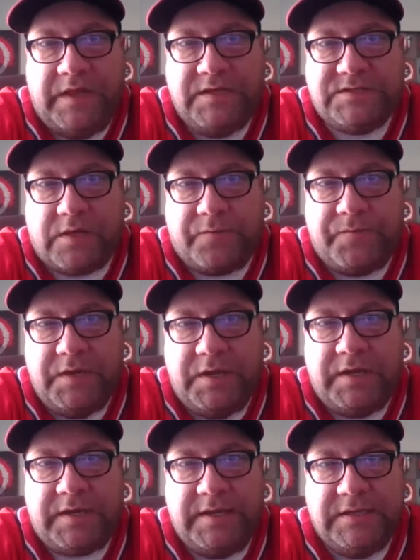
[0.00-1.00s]
It's
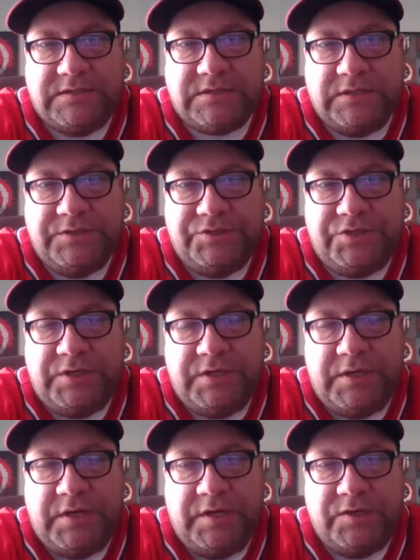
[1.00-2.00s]
authentic, it's
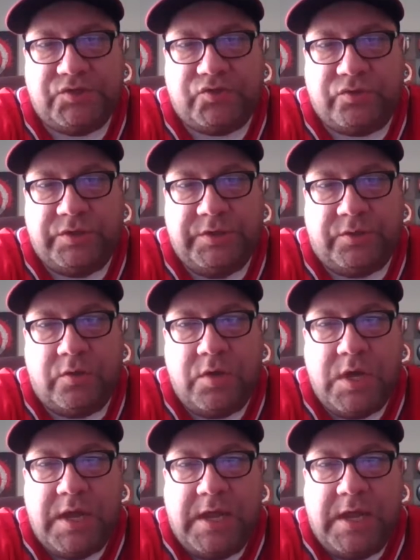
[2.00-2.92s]
legit, and it's real.